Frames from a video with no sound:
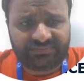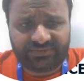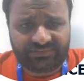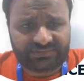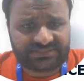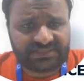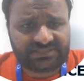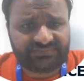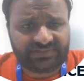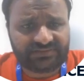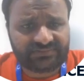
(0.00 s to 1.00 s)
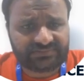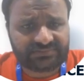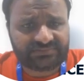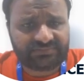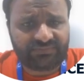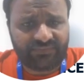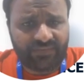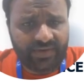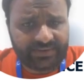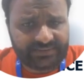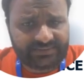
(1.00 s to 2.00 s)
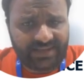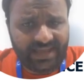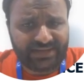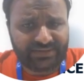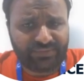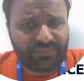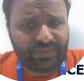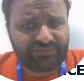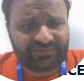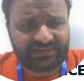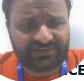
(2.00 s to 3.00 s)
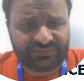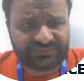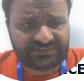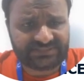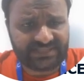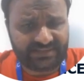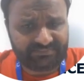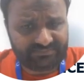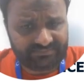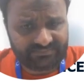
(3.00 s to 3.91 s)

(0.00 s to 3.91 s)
your result will look void and no one will use them.